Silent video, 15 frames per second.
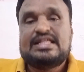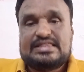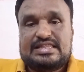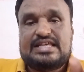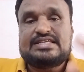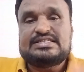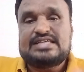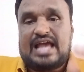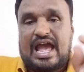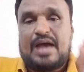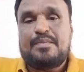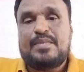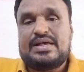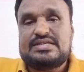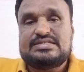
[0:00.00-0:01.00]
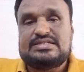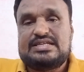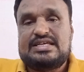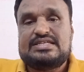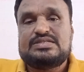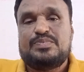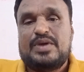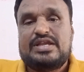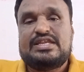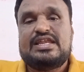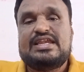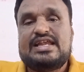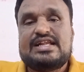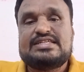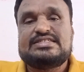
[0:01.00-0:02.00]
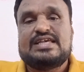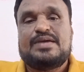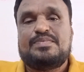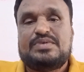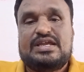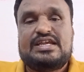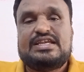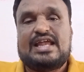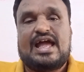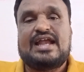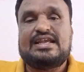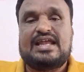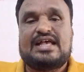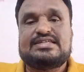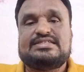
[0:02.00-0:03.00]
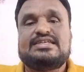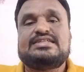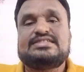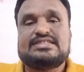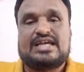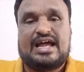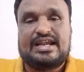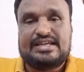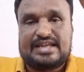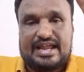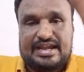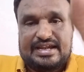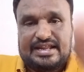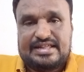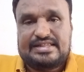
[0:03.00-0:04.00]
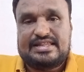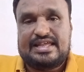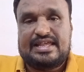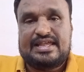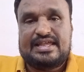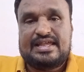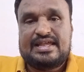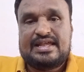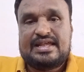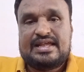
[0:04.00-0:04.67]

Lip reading: This MSD is material safety data sheet containing the